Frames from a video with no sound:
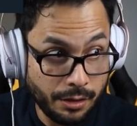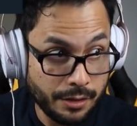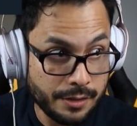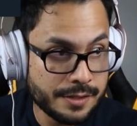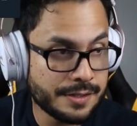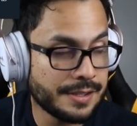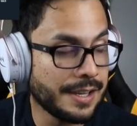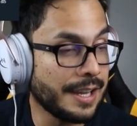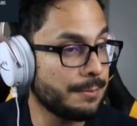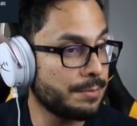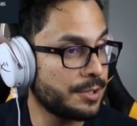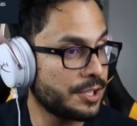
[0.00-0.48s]

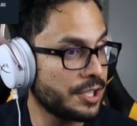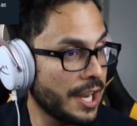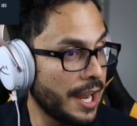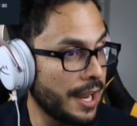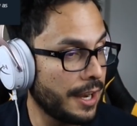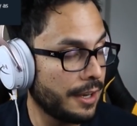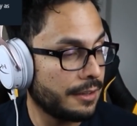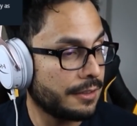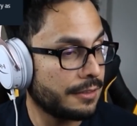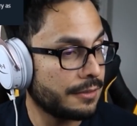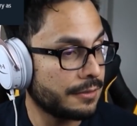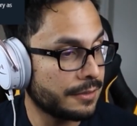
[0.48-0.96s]
Same
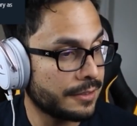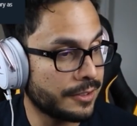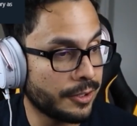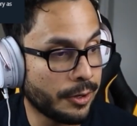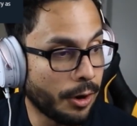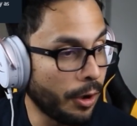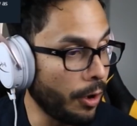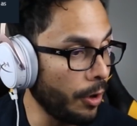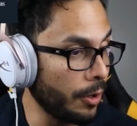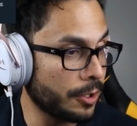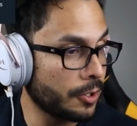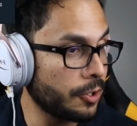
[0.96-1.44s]
shit. They're
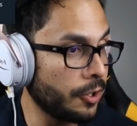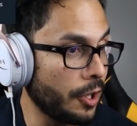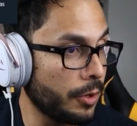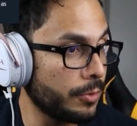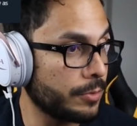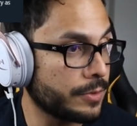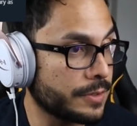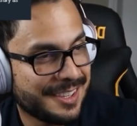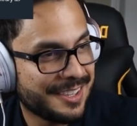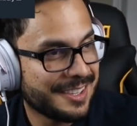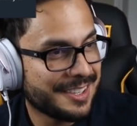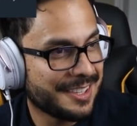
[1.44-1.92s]
all
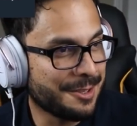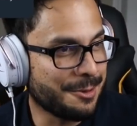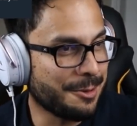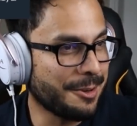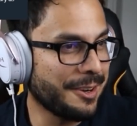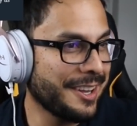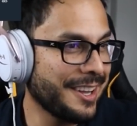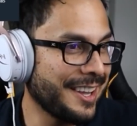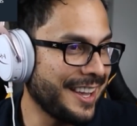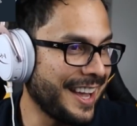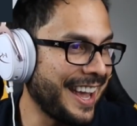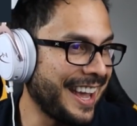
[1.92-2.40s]
clones. You know
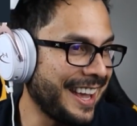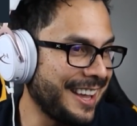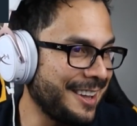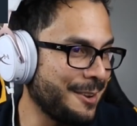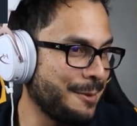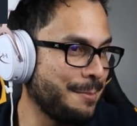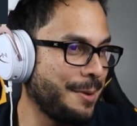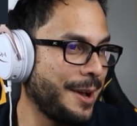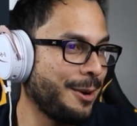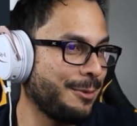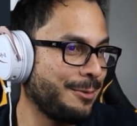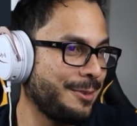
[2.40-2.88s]
what I hate
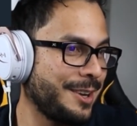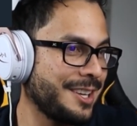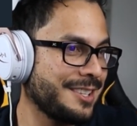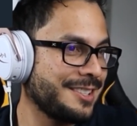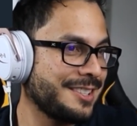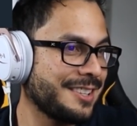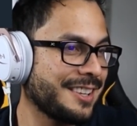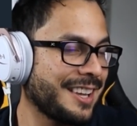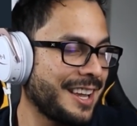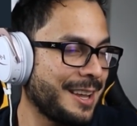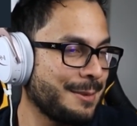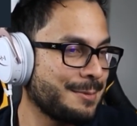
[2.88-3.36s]
about
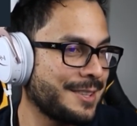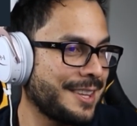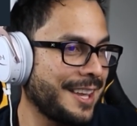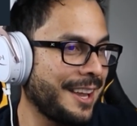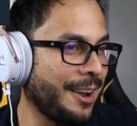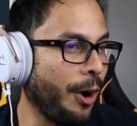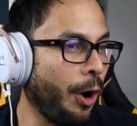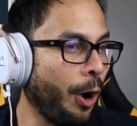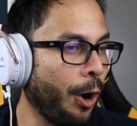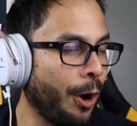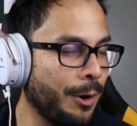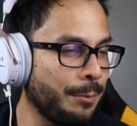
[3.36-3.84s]
racing games? They
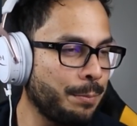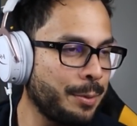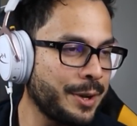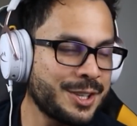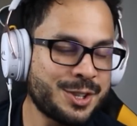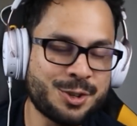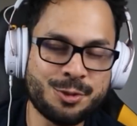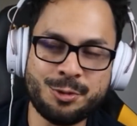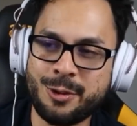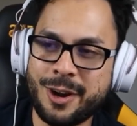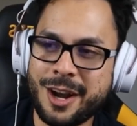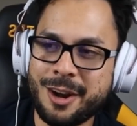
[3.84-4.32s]

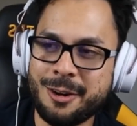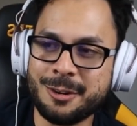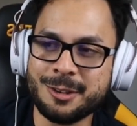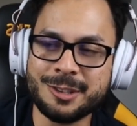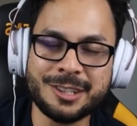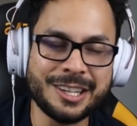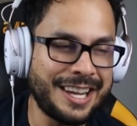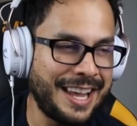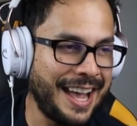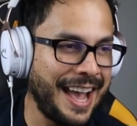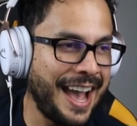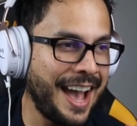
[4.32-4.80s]

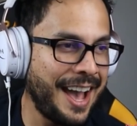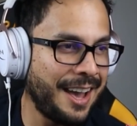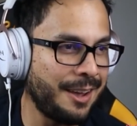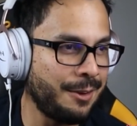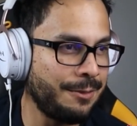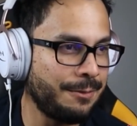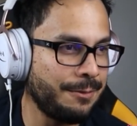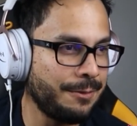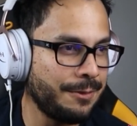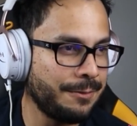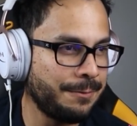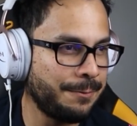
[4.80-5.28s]
arbitrarily
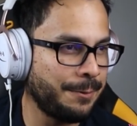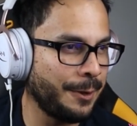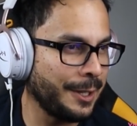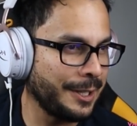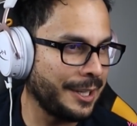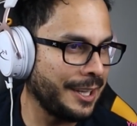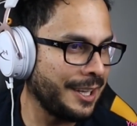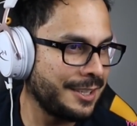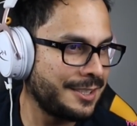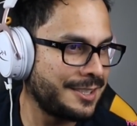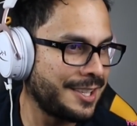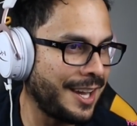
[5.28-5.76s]
add
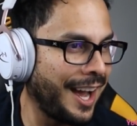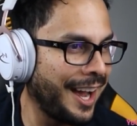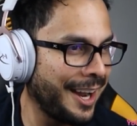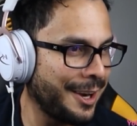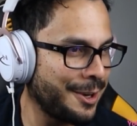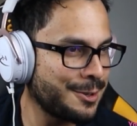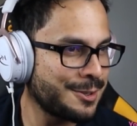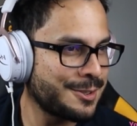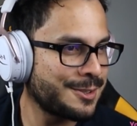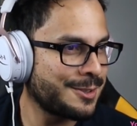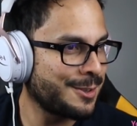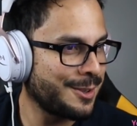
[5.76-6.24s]
fucking
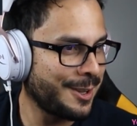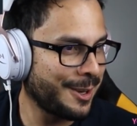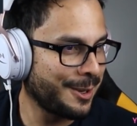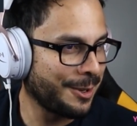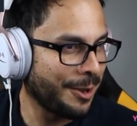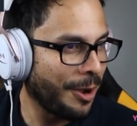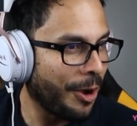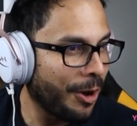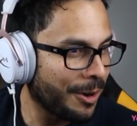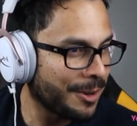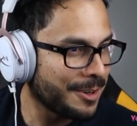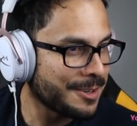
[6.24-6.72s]
tires to their
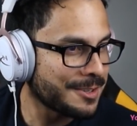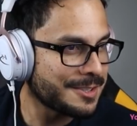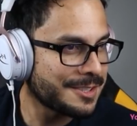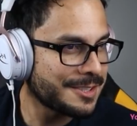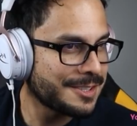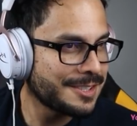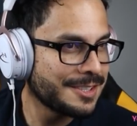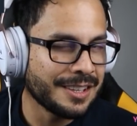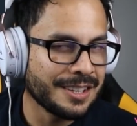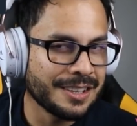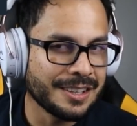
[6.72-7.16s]
cars.